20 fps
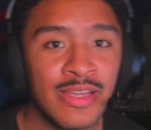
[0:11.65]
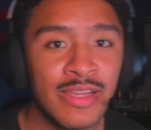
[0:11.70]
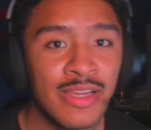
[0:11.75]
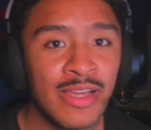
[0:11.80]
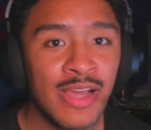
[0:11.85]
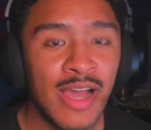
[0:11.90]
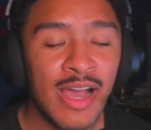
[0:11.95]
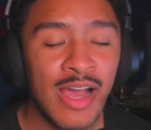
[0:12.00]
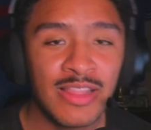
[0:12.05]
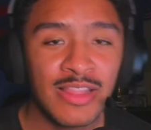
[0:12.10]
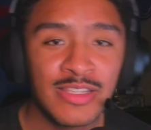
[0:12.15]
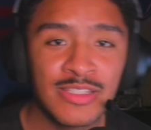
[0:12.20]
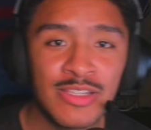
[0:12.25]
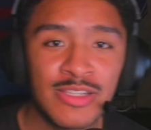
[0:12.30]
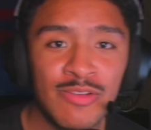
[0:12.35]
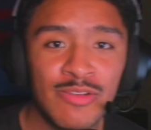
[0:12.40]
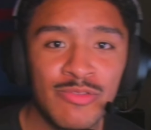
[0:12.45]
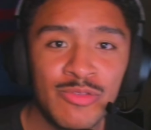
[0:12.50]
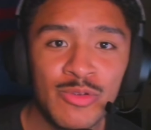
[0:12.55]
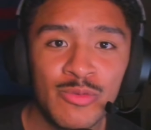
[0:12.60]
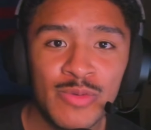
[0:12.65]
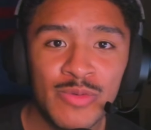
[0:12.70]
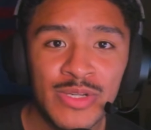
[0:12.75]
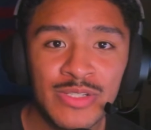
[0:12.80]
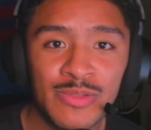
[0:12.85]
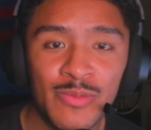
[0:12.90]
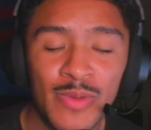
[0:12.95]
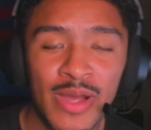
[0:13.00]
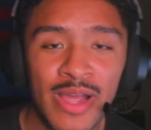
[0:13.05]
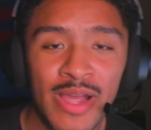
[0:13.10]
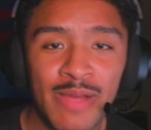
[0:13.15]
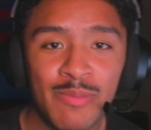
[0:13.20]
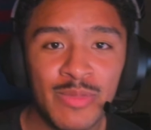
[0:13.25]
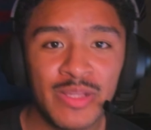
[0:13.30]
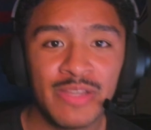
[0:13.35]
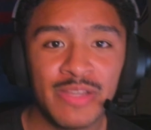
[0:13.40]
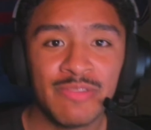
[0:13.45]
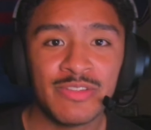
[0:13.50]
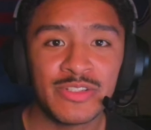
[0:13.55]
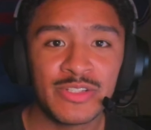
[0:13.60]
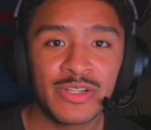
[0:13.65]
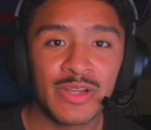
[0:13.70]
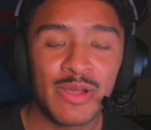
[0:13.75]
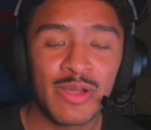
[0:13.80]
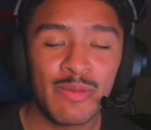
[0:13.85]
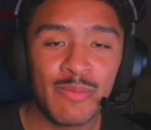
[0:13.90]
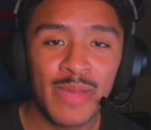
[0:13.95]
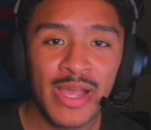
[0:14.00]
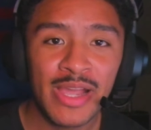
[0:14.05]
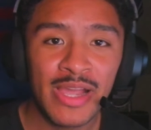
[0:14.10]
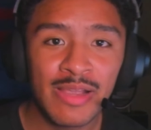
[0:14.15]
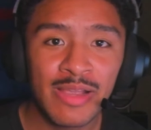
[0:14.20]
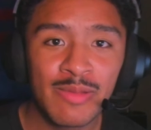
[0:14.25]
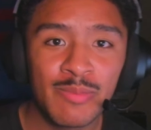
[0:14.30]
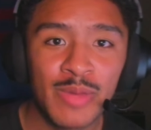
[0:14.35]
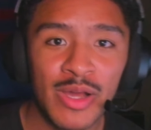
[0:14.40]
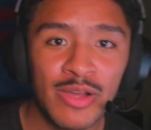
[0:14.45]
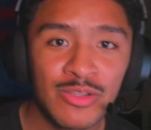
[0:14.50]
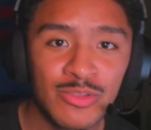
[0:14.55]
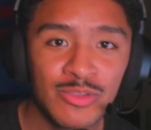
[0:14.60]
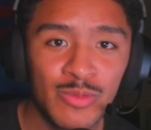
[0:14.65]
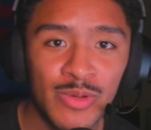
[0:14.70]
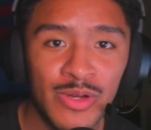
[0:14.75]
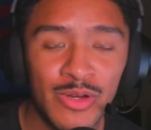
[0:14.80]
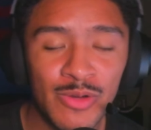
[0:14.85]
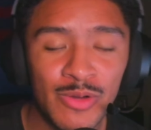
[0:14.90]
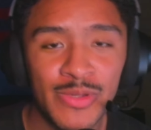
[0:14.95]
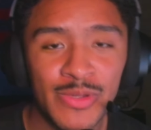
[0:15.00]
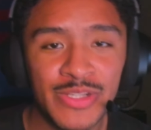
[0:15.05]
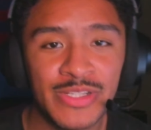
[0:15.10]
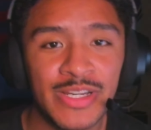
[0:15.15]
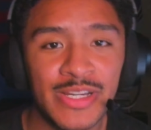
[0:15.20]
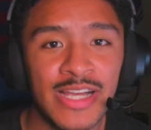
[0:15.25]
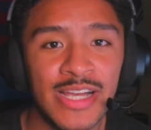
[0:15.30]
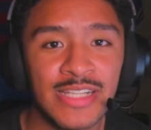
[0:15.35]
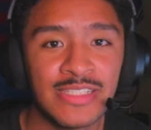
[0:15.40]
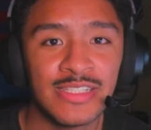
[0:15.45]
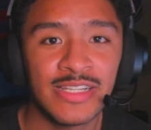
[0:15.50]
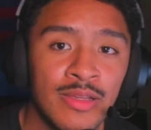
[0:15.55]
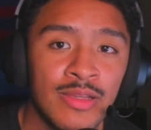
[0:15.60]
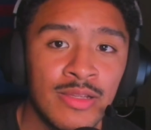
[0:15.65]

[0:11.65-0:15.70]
I listed a few reasons why I believe it should come back, but I also want to know what you guys think.